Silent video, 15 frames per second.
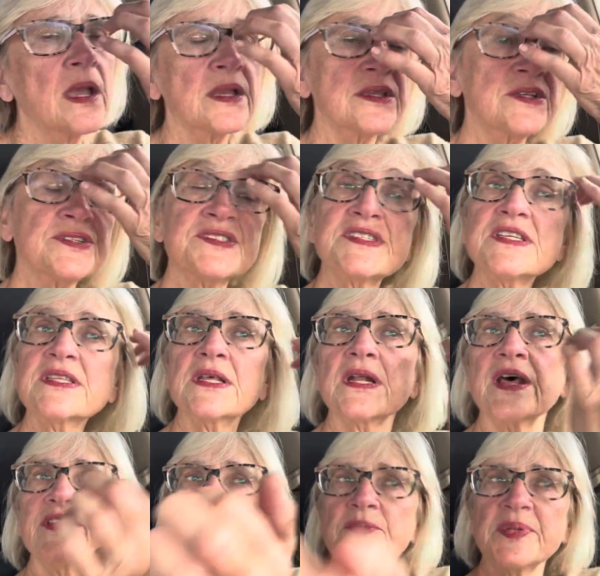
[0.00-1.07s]
you'll see that
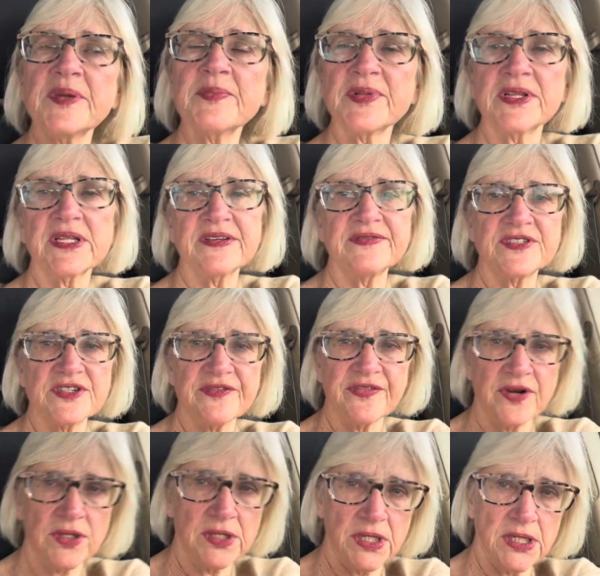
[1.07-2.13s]
other people live
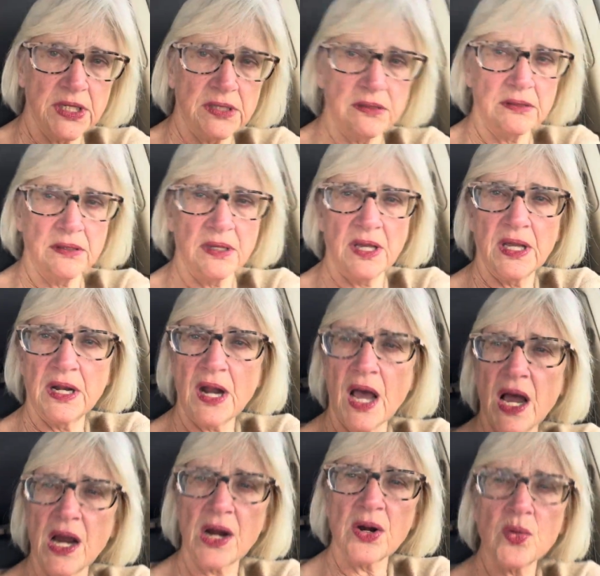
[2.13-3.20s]
differently and
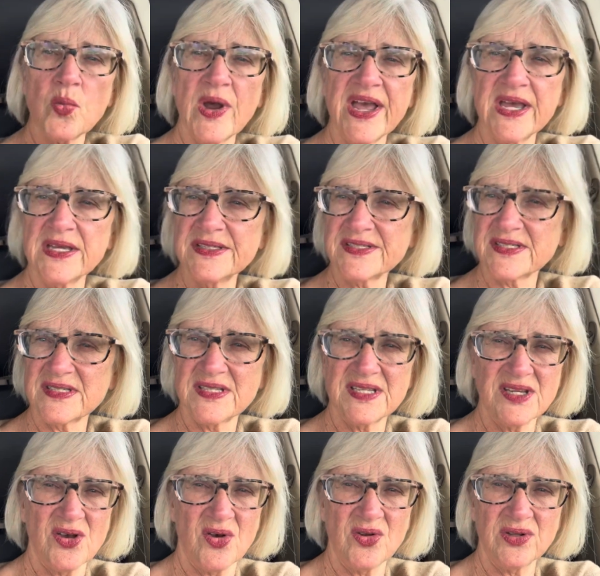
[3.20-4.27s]
our way isn't
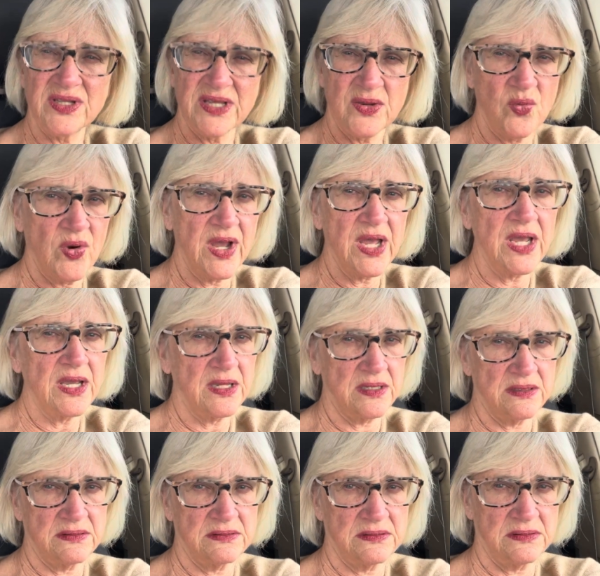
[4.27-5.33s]
the only
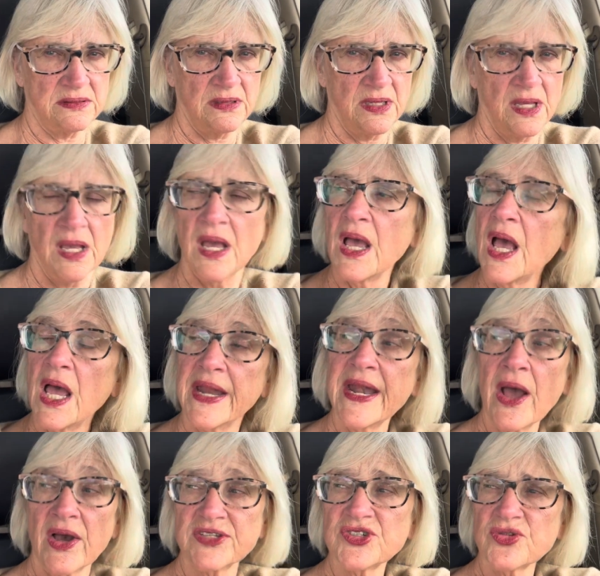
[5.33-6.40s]
way.
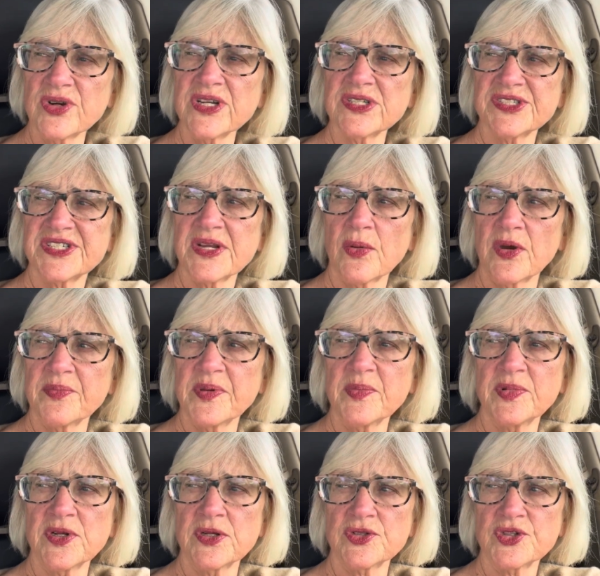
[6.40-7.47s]
Now, I do understand why
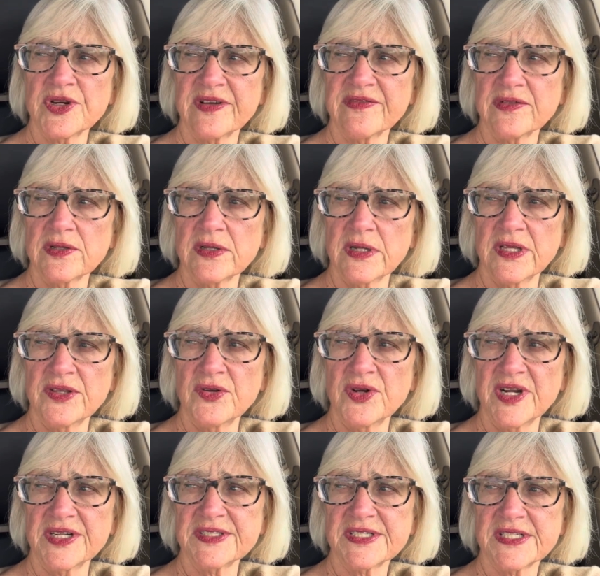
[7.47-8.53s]
people don't travel in the
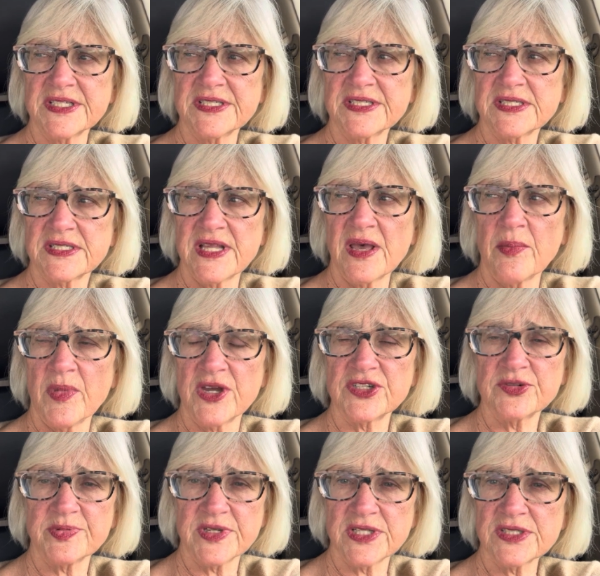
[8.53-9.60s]
United States that
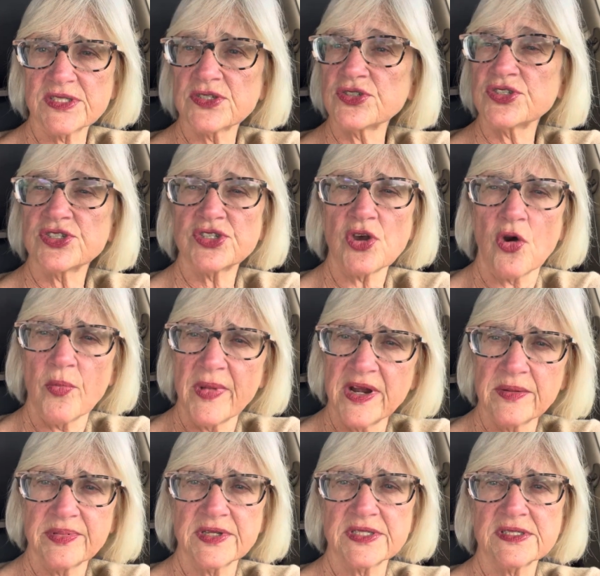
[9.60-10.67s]
much because there's so many
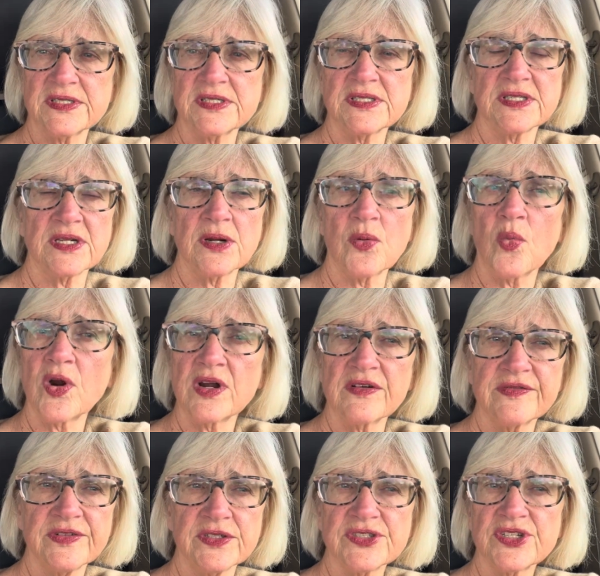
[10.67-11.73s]
places that are
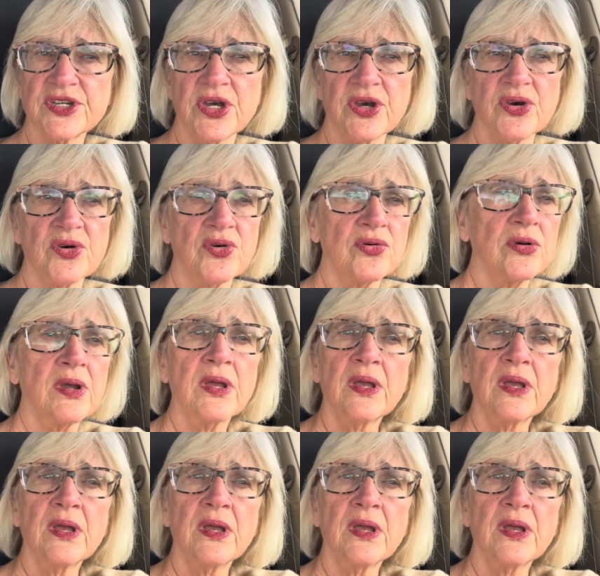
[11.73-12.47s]
wonderful to go